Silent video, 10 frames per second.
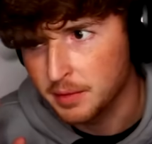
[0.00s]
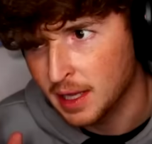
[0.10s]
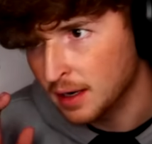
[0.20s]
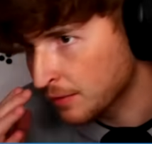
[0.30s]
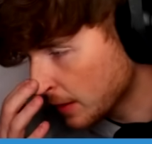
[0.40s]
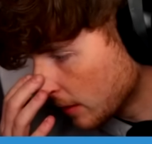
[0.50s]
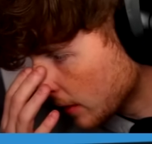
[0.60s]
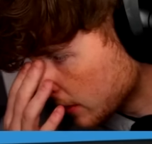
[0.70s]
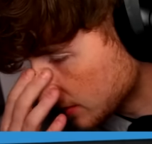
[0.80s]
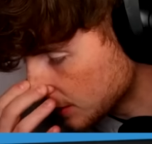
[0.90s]
I'm glad I figured
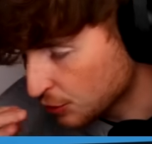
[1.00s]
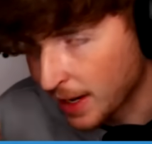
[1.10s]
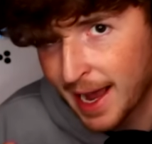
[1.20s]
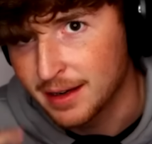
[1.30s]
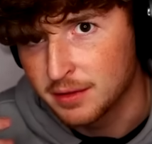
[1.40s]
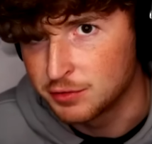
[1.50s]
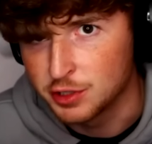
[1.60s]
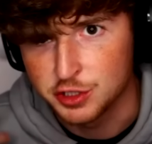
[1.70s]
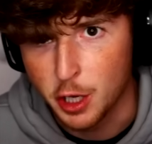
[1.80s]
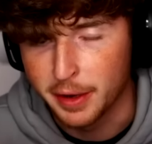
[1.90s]
out the strat of
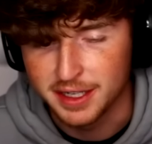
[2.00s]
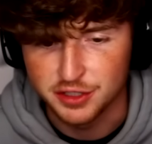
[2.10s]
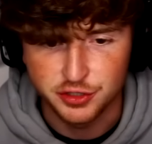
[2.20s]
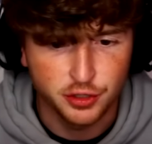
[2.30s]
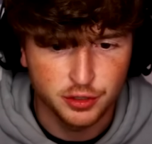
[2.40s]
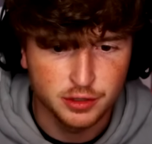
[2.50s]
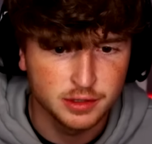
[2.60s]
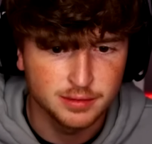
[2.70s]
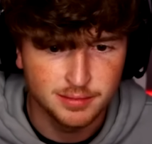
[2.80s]
just going in circles.